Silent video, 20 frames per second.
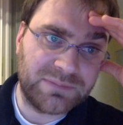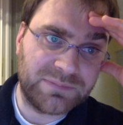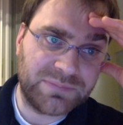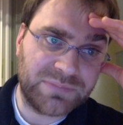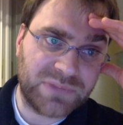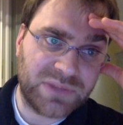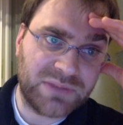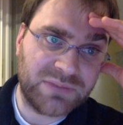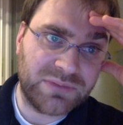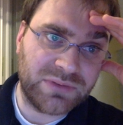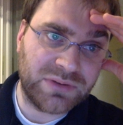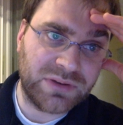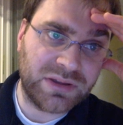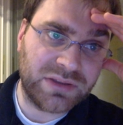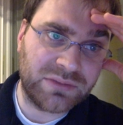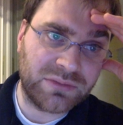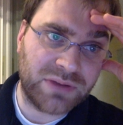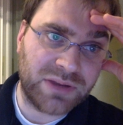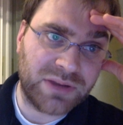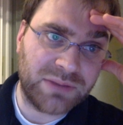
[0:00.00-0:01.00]
If you're
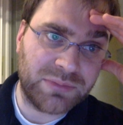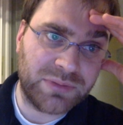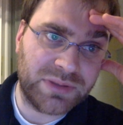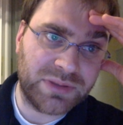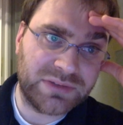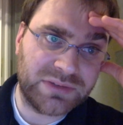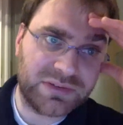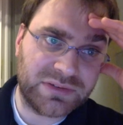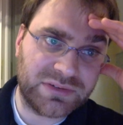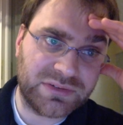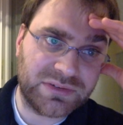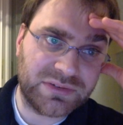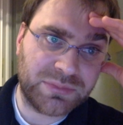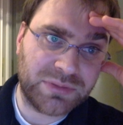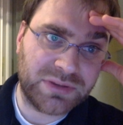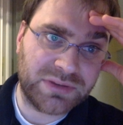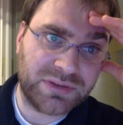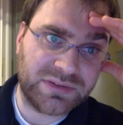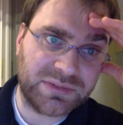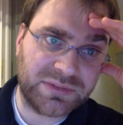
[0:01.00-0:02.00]
not in the right place, you just
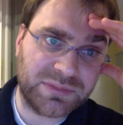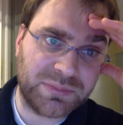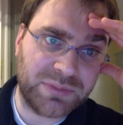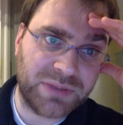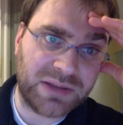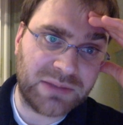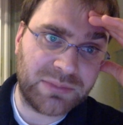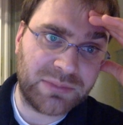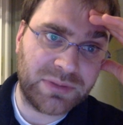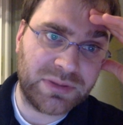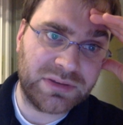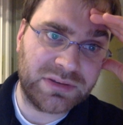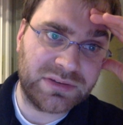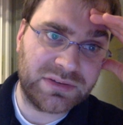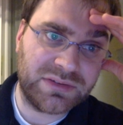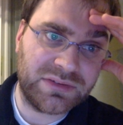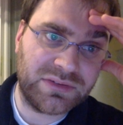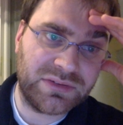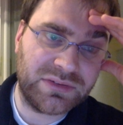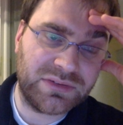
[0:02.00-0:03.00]
press this back button
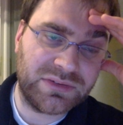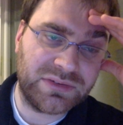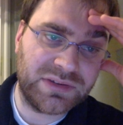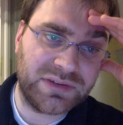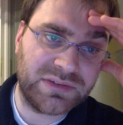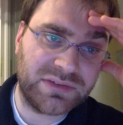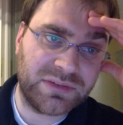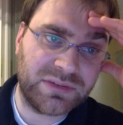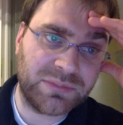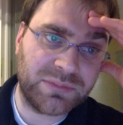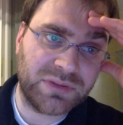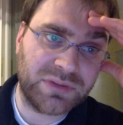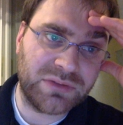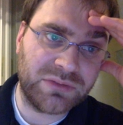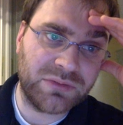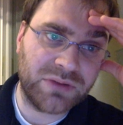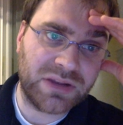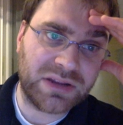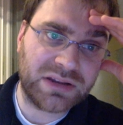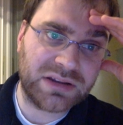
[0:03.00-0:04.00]
until you see something
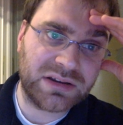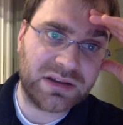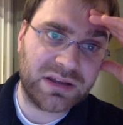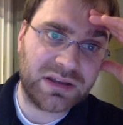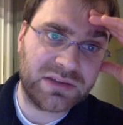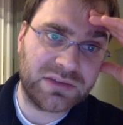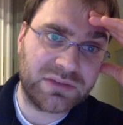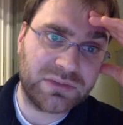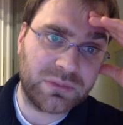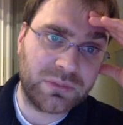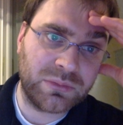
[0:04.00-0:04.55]
you recognize,